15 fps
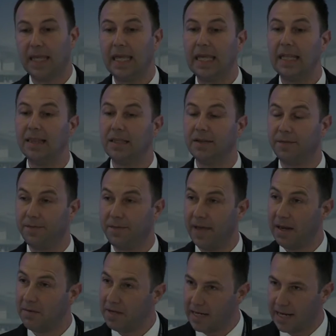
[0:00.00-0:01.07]
in the
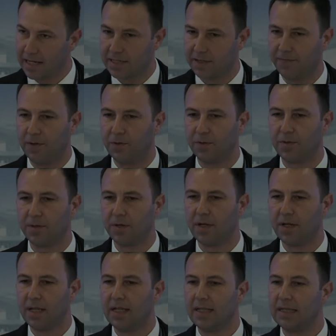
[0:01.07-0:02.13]
very next future,
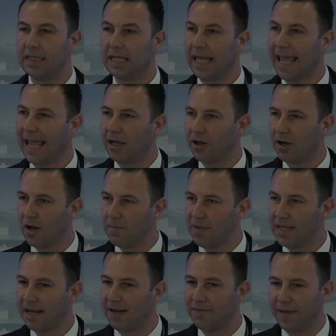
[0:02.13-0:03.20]
the
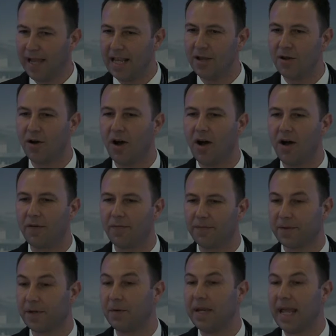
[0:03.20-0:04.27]
economical value
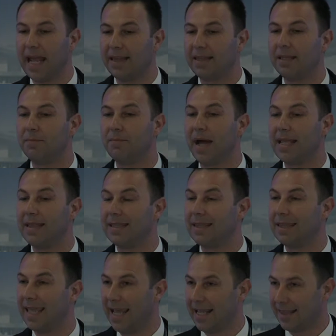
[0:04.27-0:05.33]
created by the
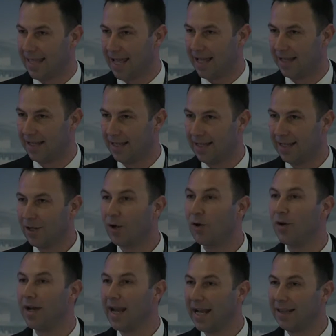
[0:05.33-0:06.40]
data
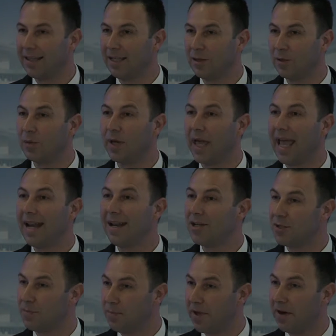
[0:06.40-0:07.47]
connected to the
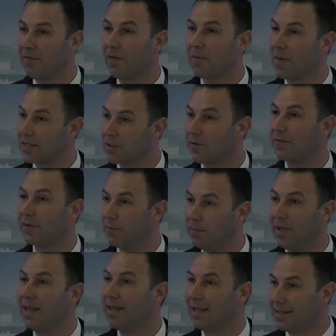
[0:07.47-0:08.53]
energy performance of the
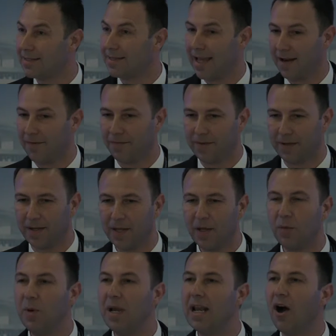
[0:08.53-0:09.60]
building itself
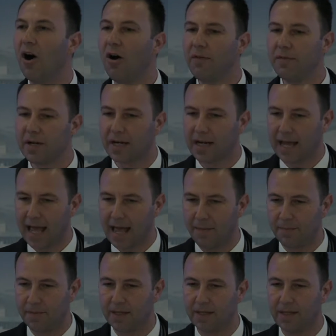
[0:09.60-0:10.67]
will
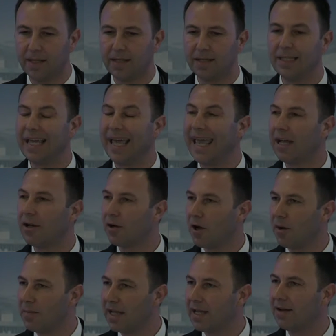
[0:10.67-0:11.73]
overcome the
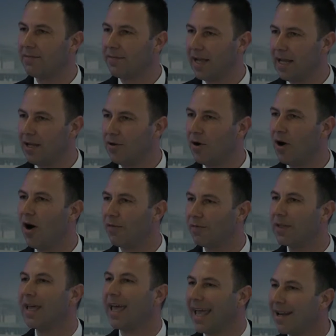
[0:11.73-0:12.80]
economical value of
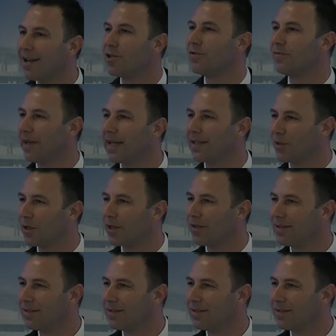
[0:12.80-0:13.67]
the energy vector.